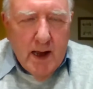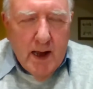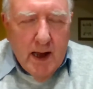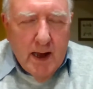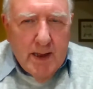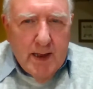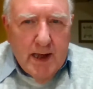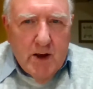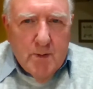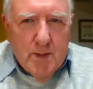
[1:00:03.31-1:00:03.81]

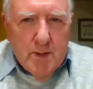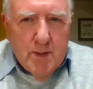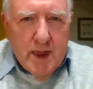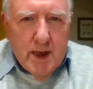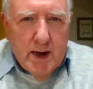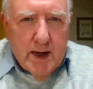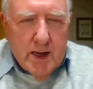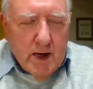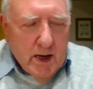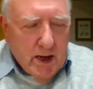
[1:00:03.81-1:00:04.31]
And they will be
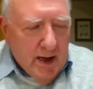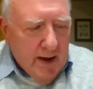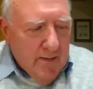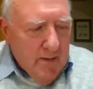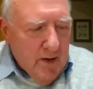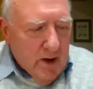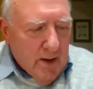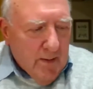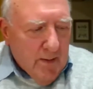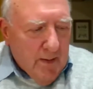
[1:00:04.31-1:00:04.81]
there to give
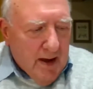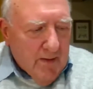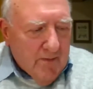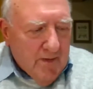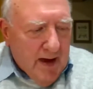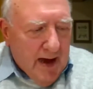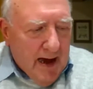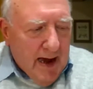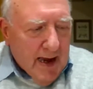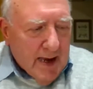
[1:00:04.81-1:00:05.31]
you some
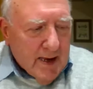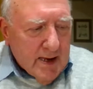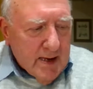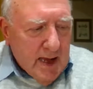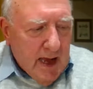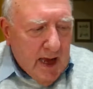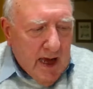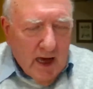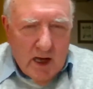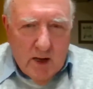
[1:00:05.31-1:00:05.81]
advice
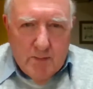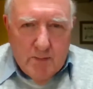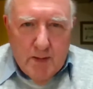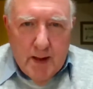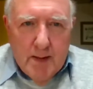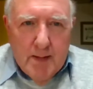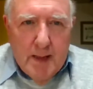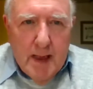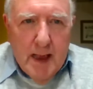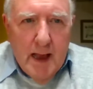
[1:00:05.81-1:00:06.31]
and help.
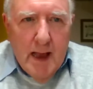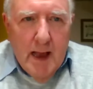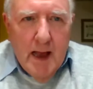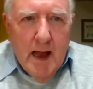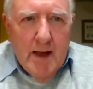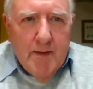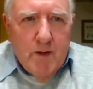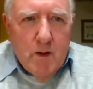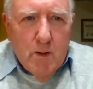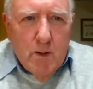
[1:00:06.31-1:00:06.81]

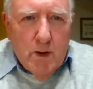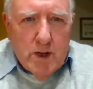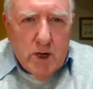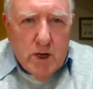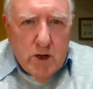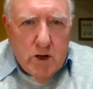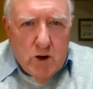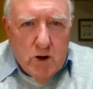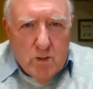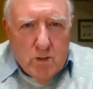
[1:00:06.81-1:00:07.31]
And if you want
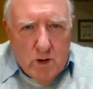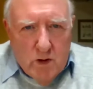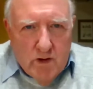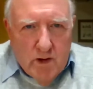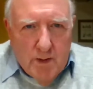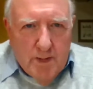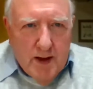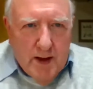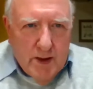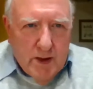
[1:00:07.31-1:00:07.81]
to know more
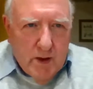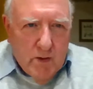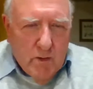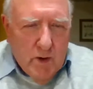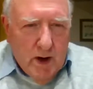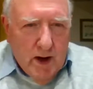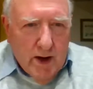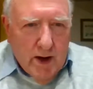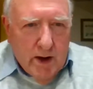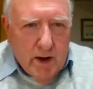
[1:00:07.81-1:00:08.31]
about the
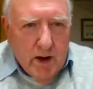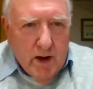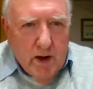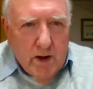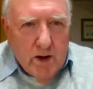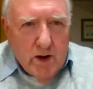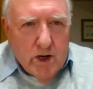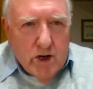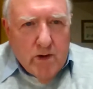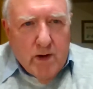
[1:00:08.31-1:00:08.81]
work, you can
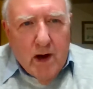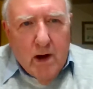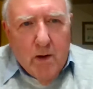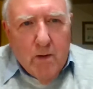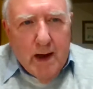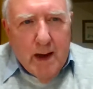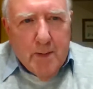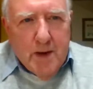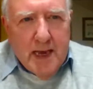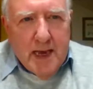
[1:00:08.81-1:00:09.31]
go to our
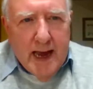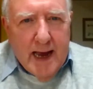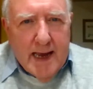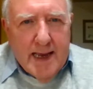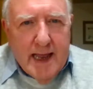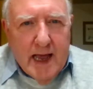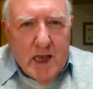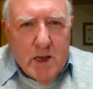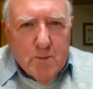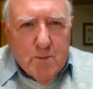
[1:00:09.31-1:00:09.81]

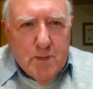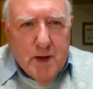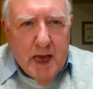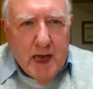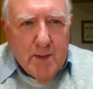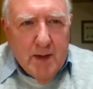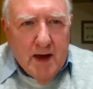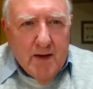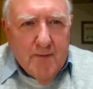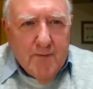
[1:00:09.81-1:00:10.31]
website. That's
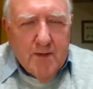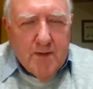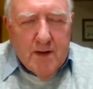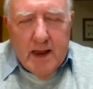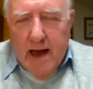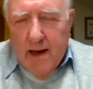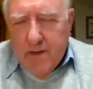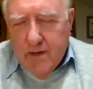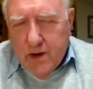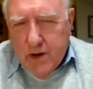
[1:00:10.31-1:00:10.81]

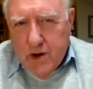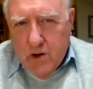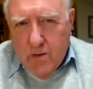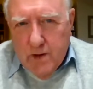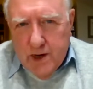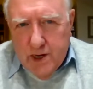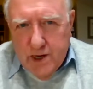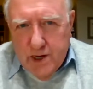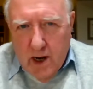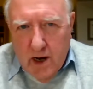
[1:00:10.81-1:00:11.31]

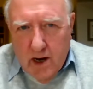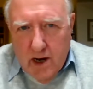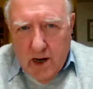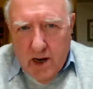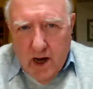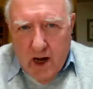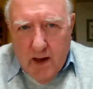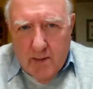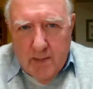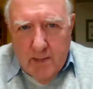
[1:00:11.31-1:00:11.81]

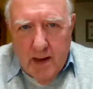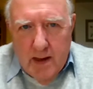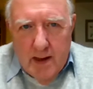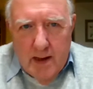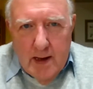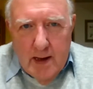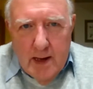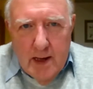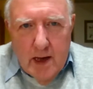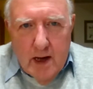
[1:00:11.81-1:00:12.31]
bmflifestories.com.
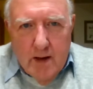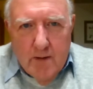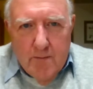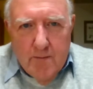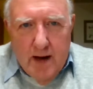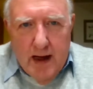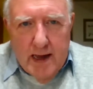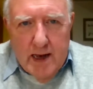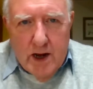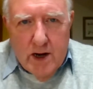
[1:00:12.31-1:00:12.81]
You can
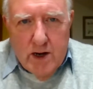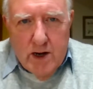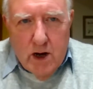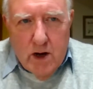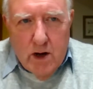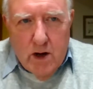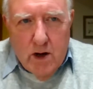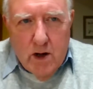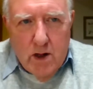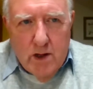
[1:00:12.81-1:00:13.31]
find out
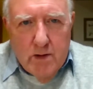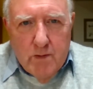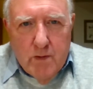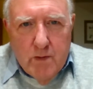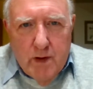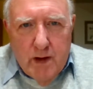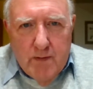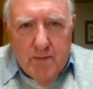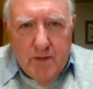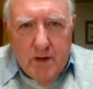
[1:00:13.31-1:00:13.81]
all that
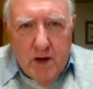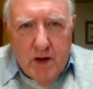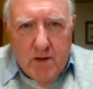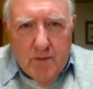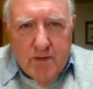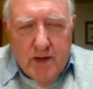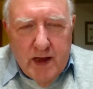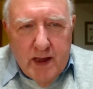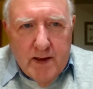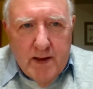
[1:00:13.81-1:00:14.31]
we're
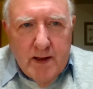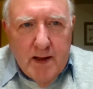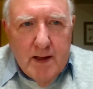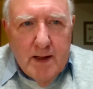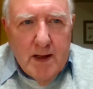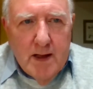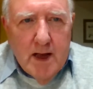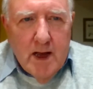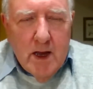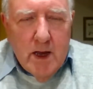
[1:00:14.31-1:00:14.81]
involved in.
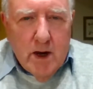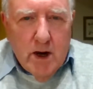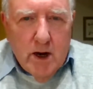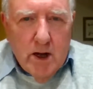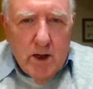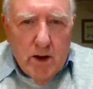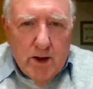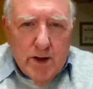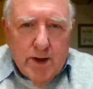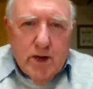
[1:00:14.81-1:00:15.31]
You
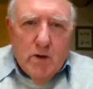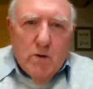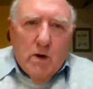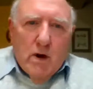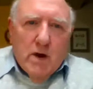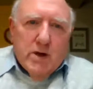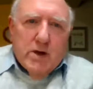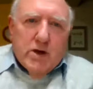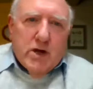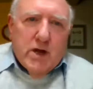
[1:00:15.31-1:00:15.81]
can also
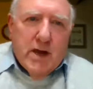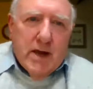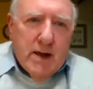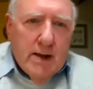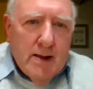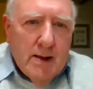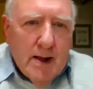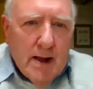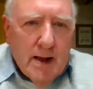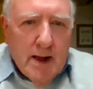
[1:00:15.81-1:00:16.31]
watch
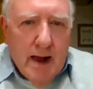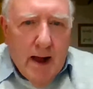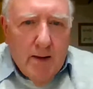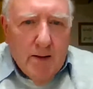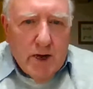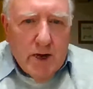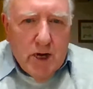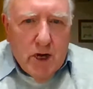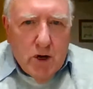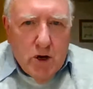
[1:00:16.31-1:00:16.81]
uh,
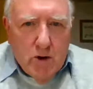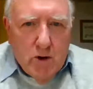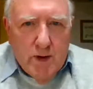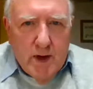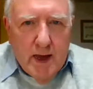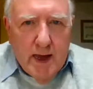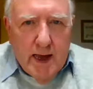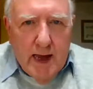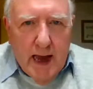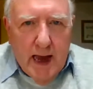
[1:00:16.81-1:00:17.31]
Gareth's
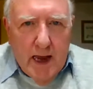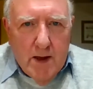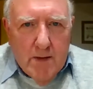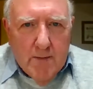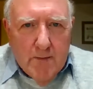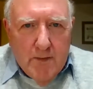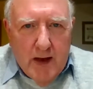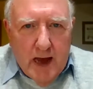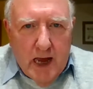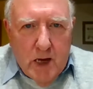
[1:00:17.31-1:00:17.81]
story again
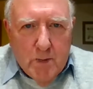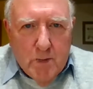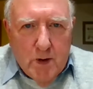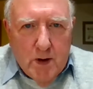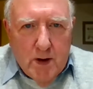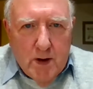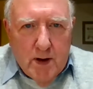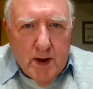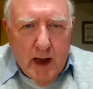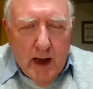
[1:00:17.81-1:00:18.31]
on
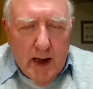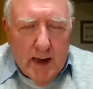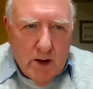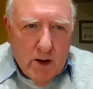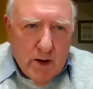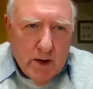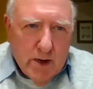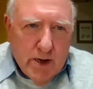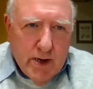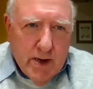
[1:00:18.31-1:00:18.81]
Facebook and
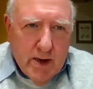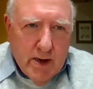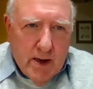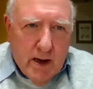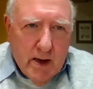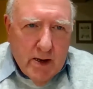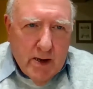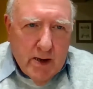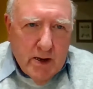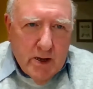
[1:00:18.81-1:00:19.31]
also
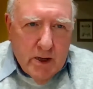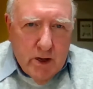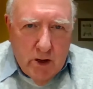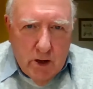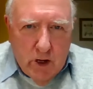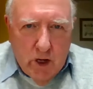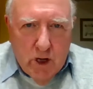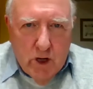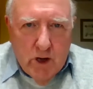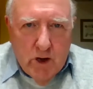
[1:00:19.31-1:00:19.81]
on
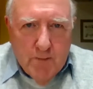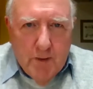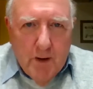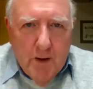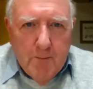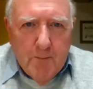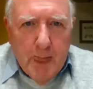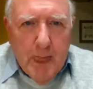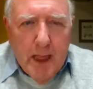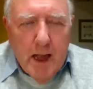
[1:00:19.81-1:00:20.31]
YouTube.
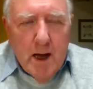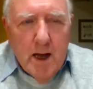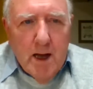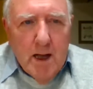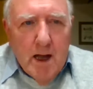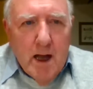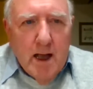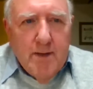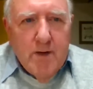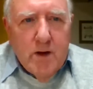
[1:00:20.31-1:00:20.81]

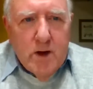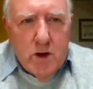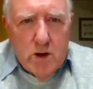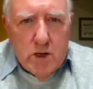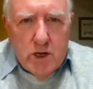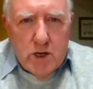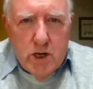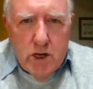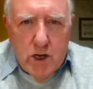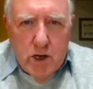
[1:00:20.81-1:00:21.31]
And if you
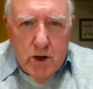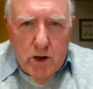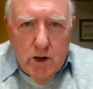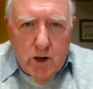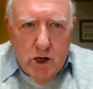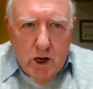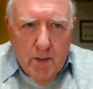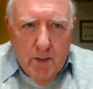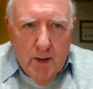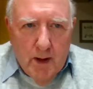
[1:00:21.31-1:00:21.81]
go to
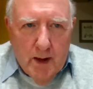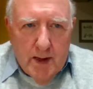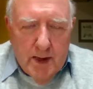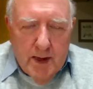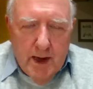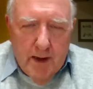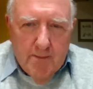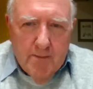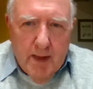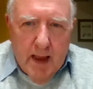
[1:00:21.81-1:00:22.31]
YouTube on
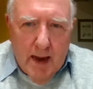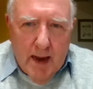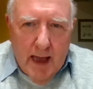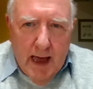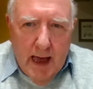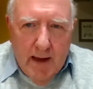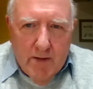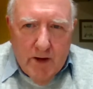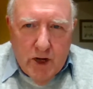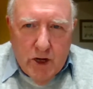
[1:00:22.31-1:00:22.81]
uh,
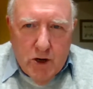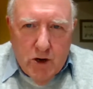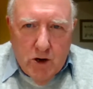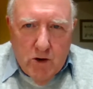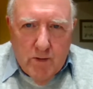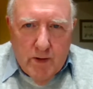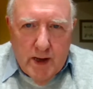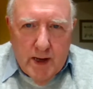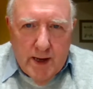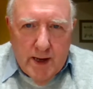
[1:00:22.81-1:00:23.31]
Life
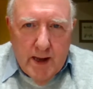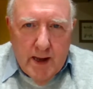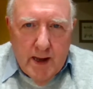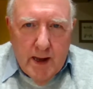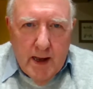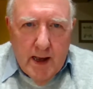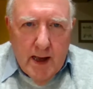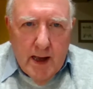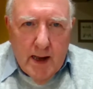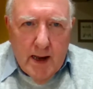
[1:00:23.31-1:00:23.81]
Stories
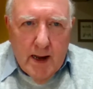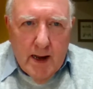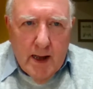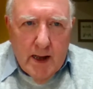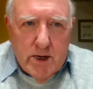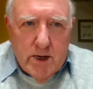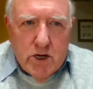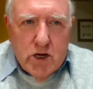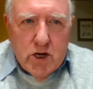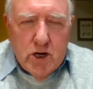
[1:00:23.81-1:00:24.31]
at
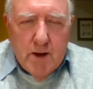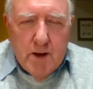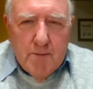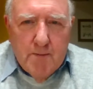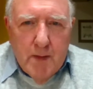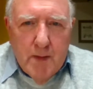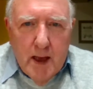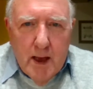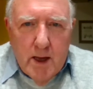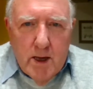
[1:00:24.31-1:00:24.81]
Lunch,
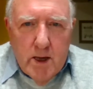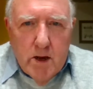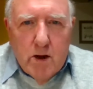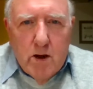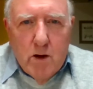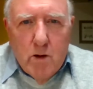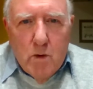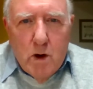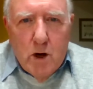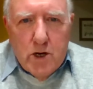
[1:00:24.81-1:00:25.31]
you
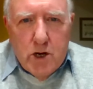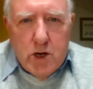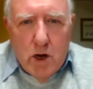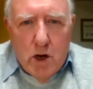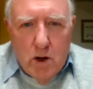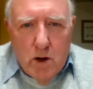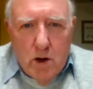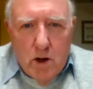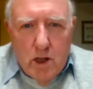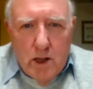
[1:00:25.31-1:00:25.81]
can watch
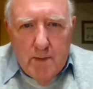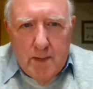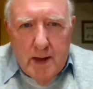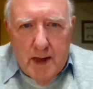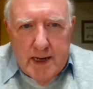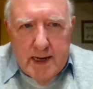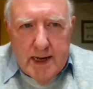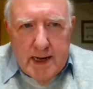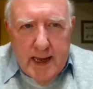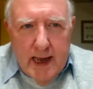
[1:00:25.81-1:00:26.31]
all the
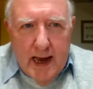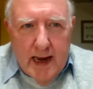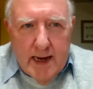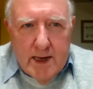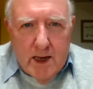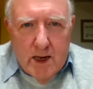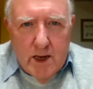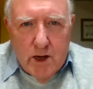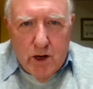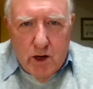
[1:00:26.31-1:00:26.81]
Monday night
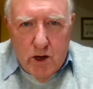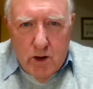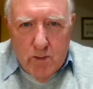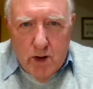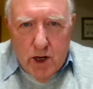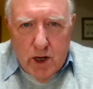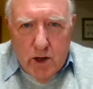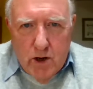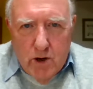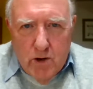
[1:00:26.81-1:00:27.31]
Zoom
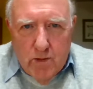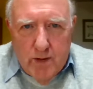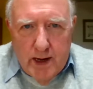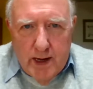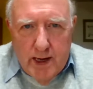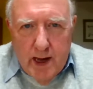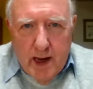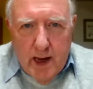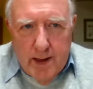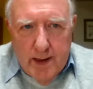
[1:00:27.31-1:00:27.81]

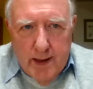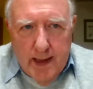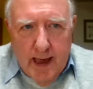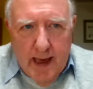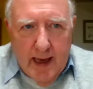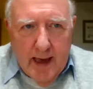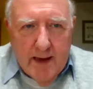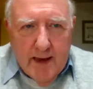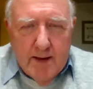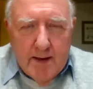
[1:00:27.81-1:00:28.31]
stories on
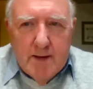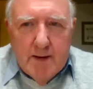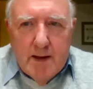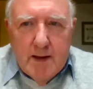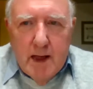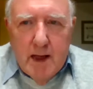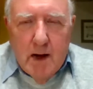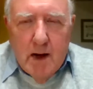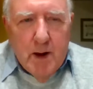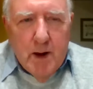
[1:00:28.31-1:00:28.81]
there.
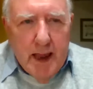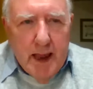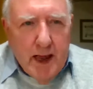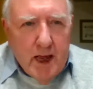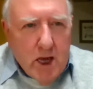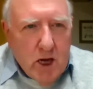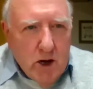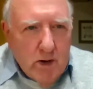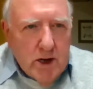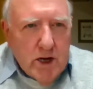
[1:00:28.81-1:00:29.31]
And we'd
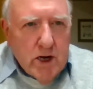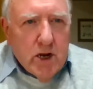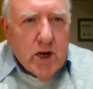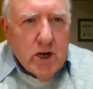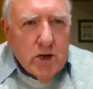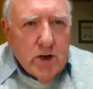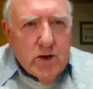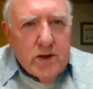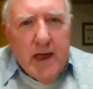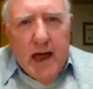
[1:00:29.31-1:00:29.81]
encourage you
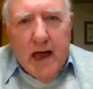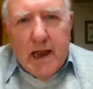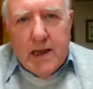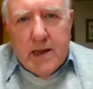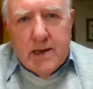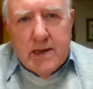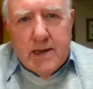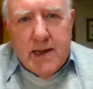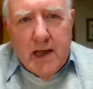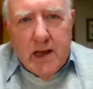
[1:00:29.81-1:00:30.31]
to do that
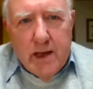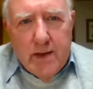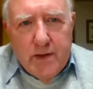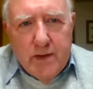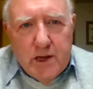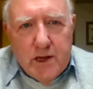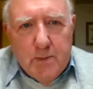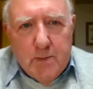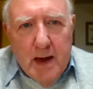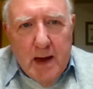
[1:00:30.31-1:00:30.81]
and tell
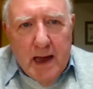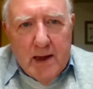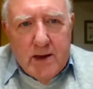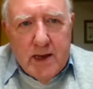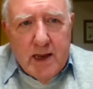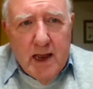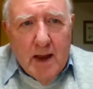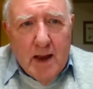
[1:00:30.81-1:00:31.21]
others about it.